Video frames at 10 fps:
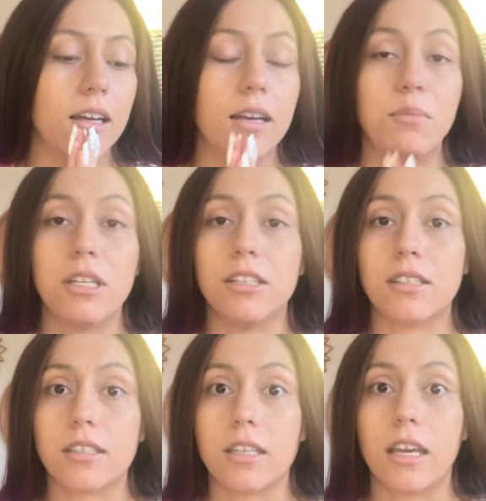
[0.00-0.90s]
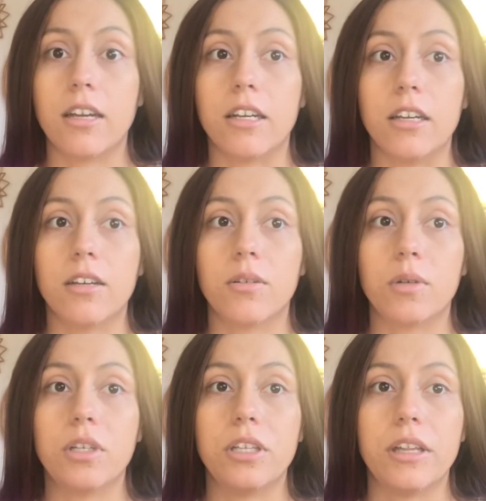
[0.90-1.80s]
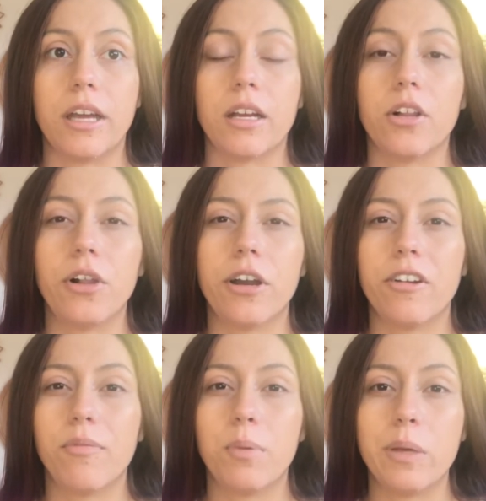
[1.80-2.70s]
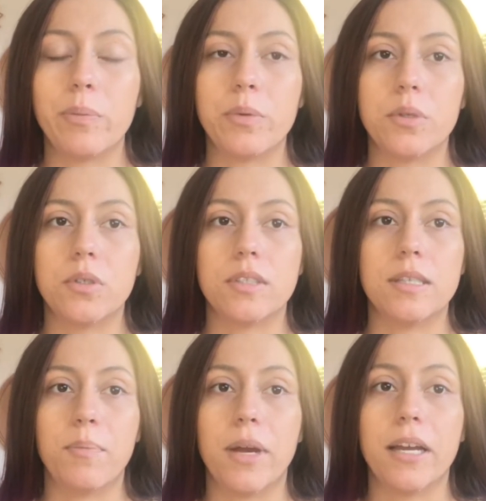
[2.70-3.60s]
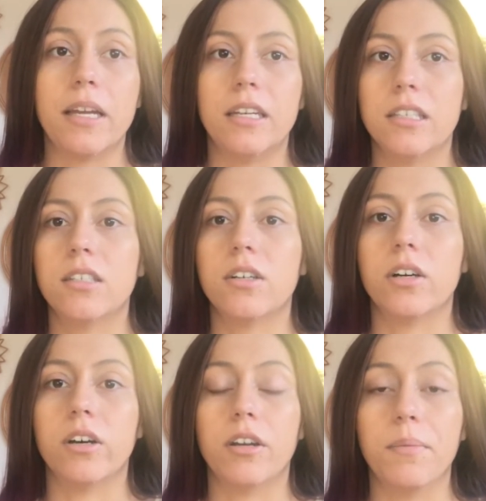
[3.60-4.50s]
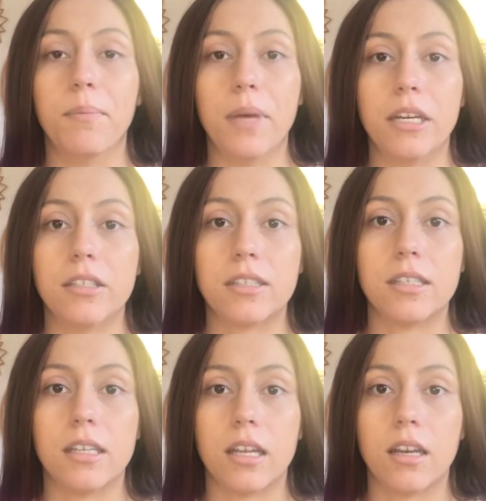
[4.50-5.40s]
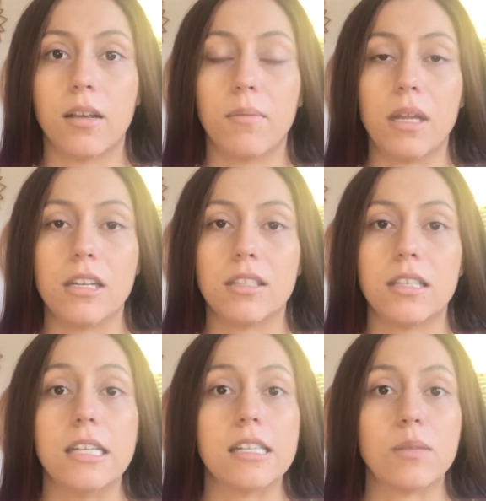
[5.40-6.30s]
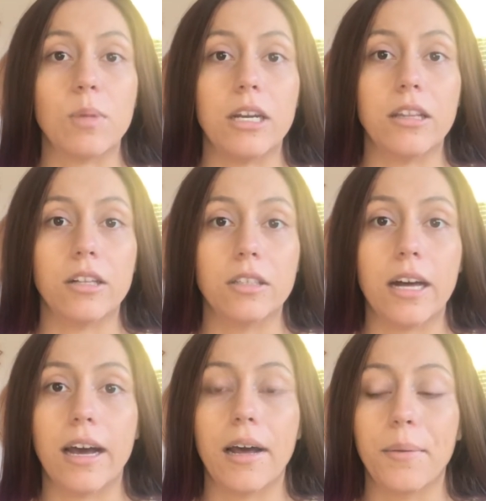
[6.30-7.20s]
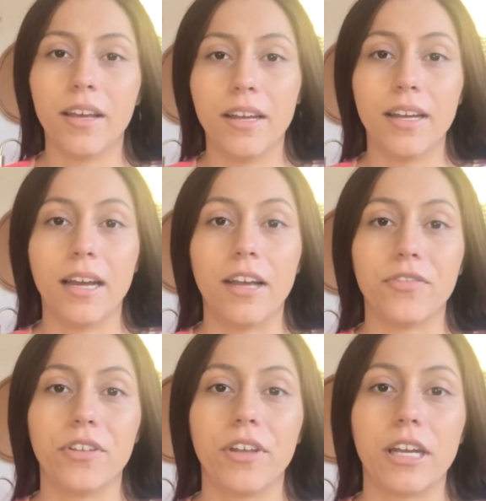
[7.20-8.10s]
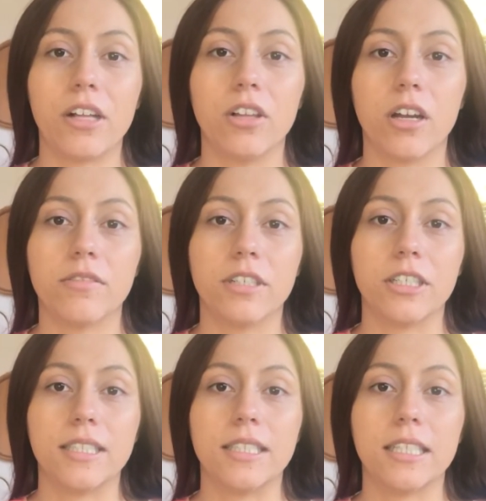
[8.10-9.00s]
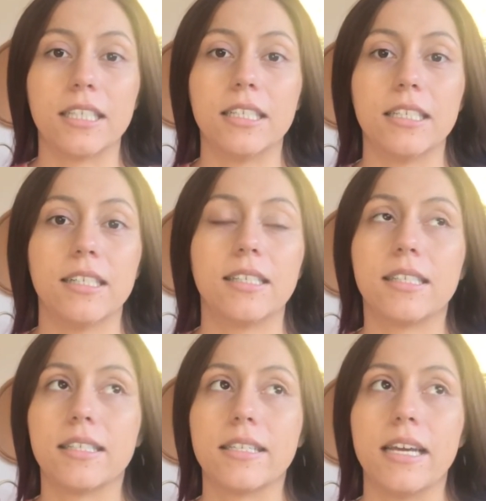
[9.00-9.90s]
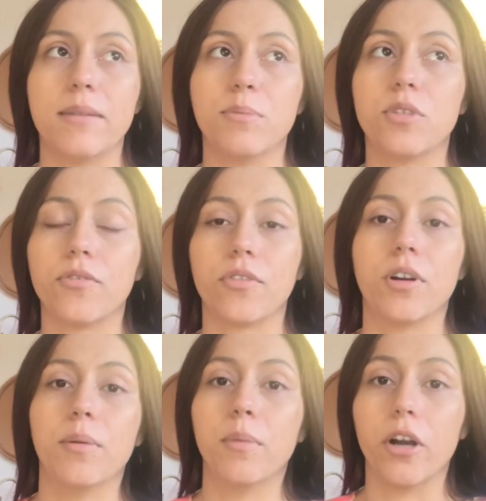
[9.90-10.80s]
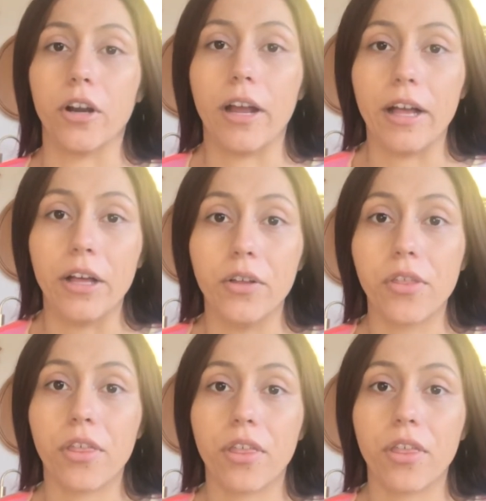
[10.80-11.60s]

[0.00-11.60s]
I mean, it's scary, really. Like, a lot of people depend on medicine that's made in the lab. I feel like a lot of our sickness stems from our health.